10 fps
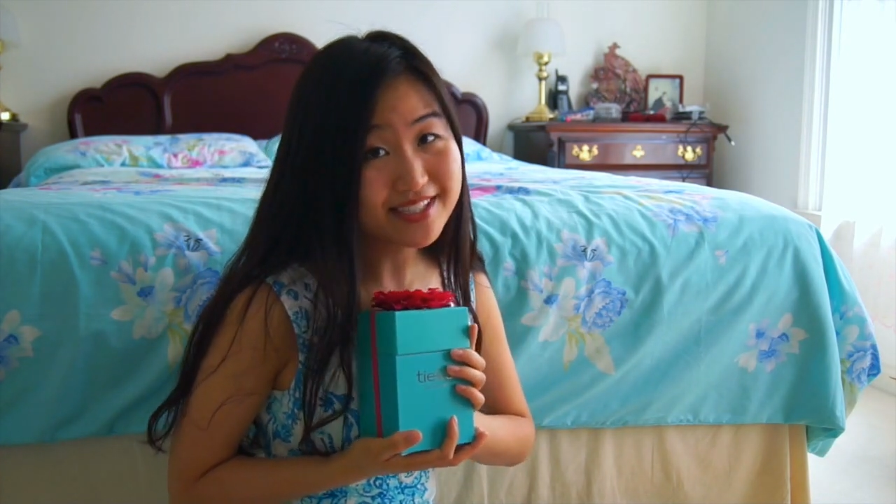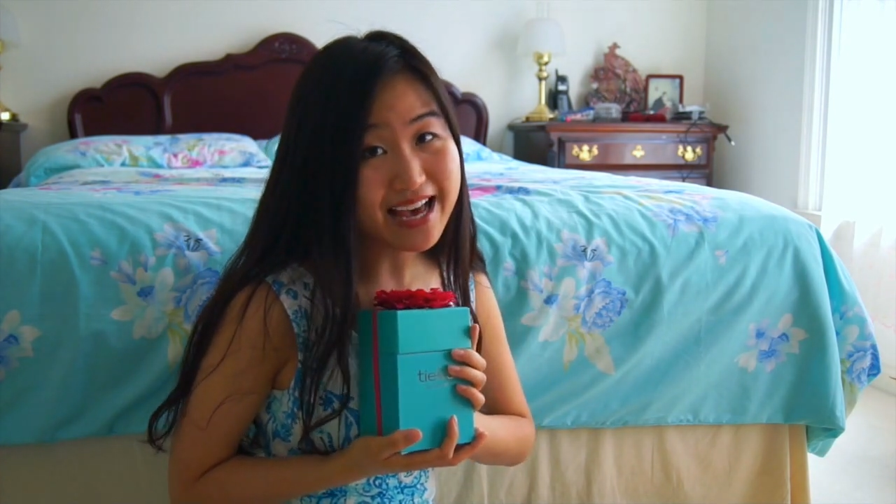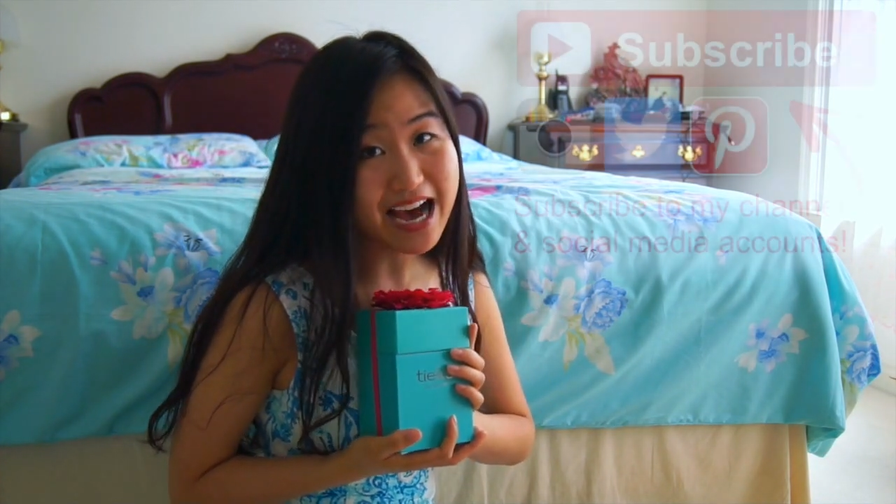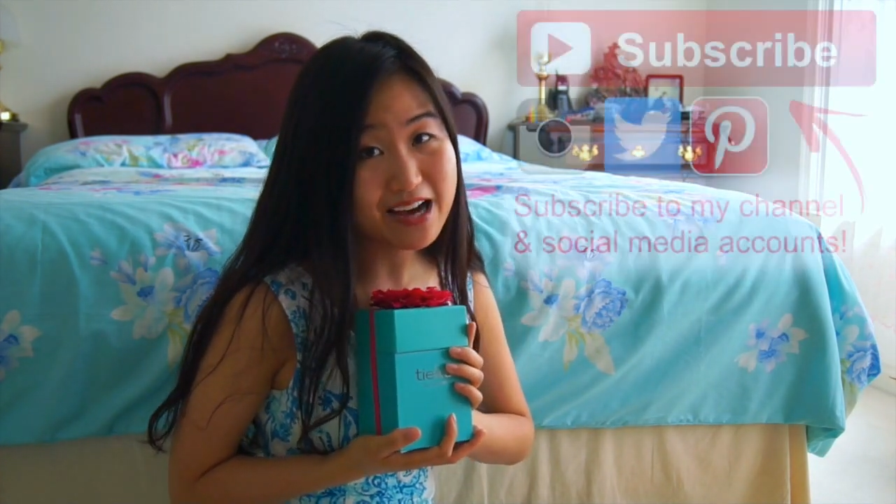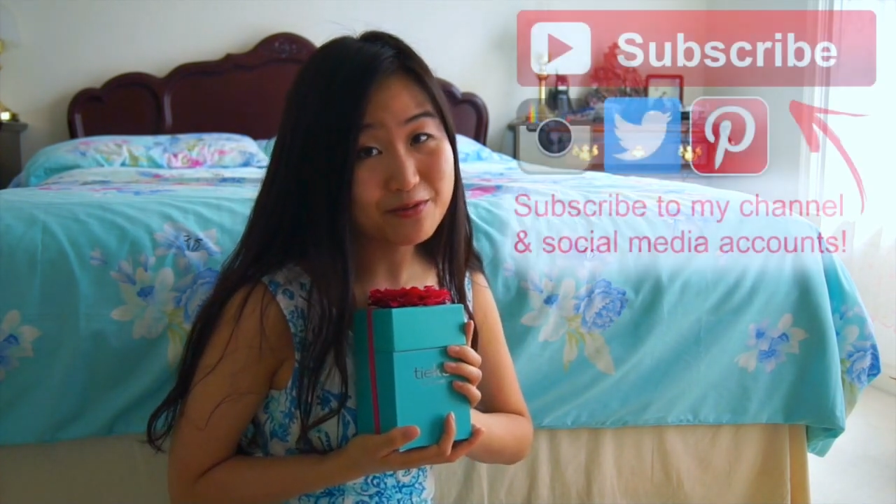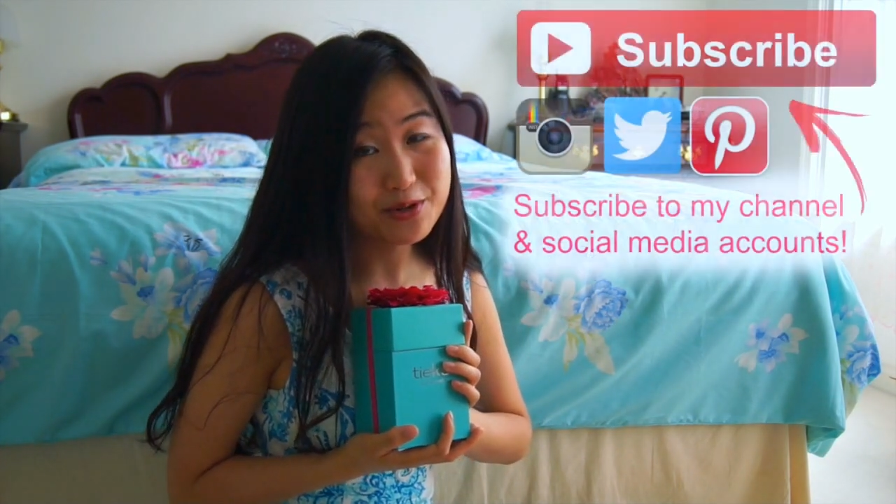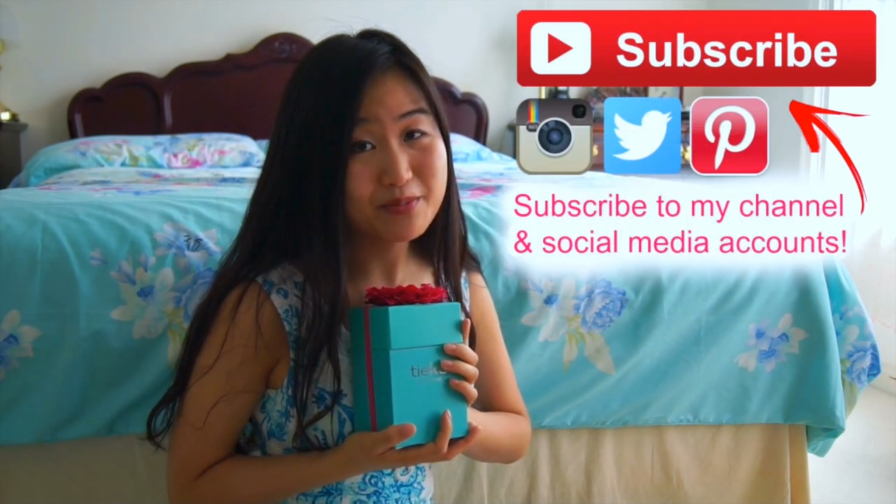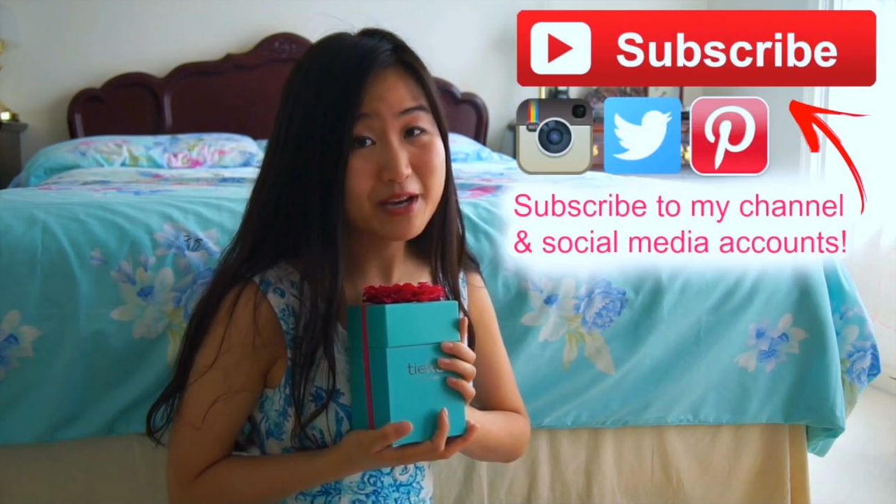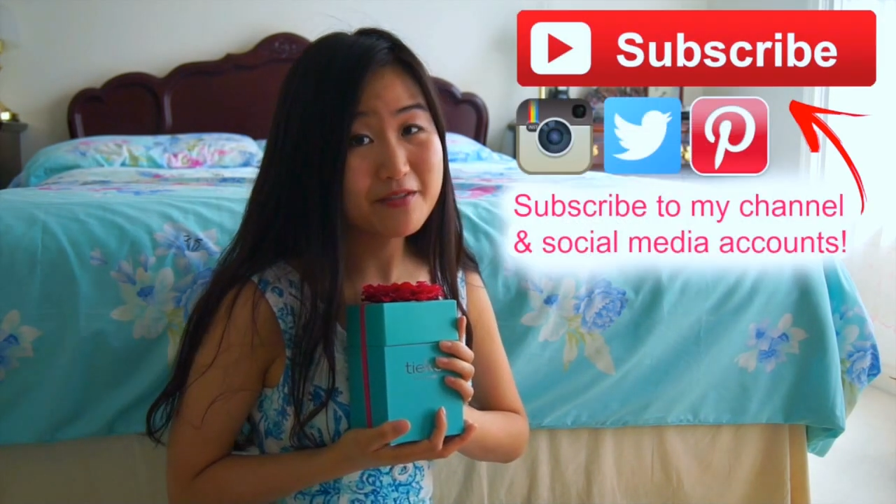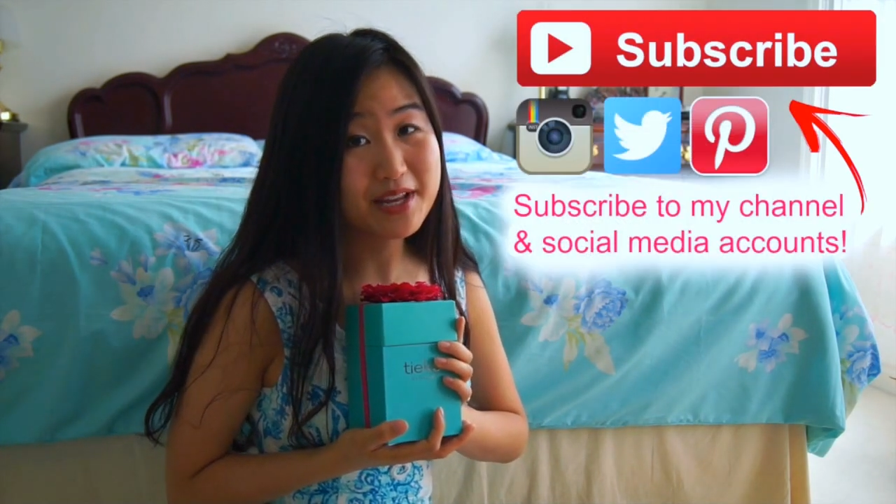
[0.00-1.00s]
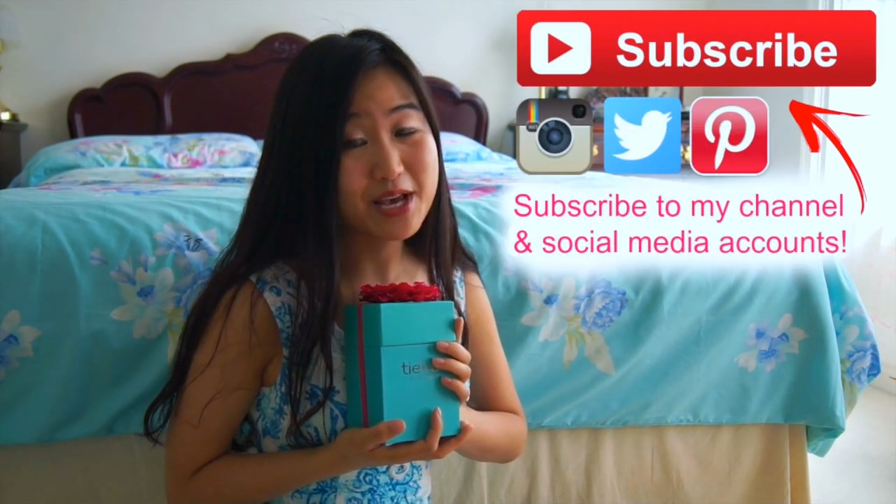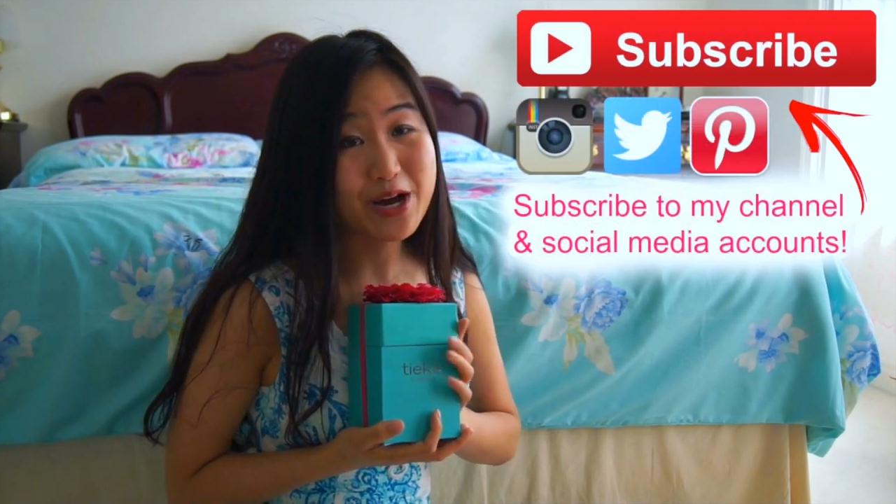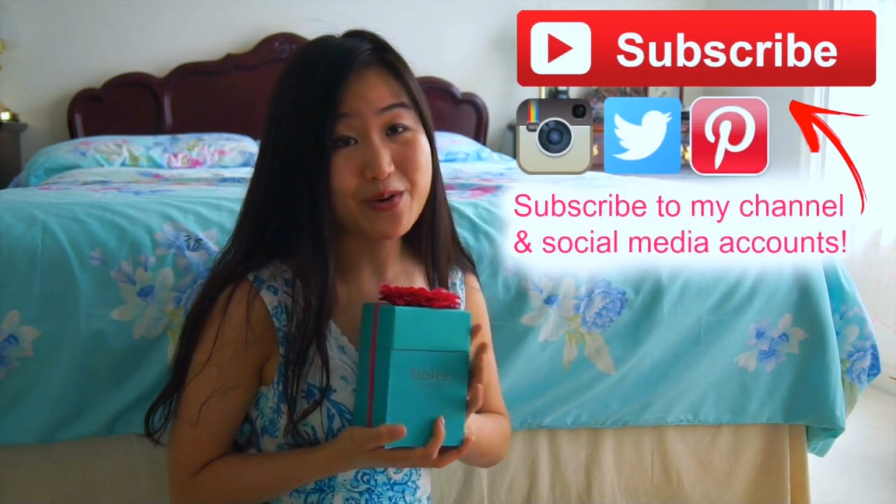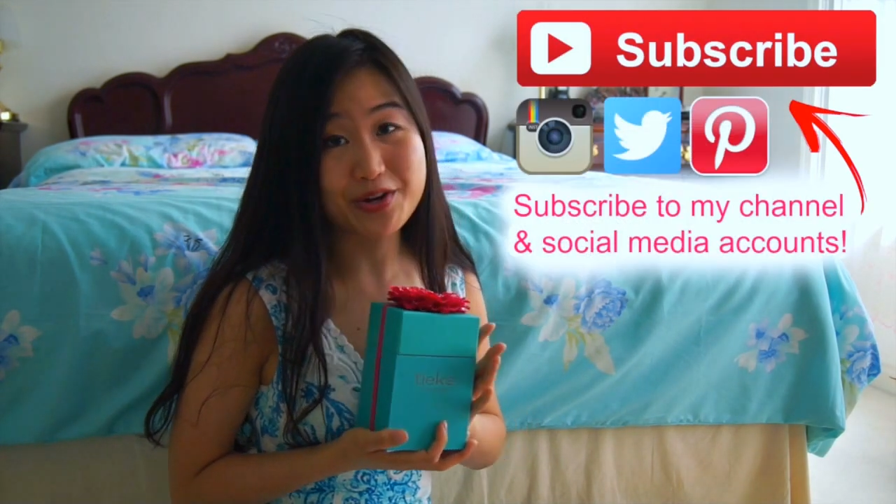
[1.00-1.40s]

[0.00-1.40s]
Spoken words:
that you have with my video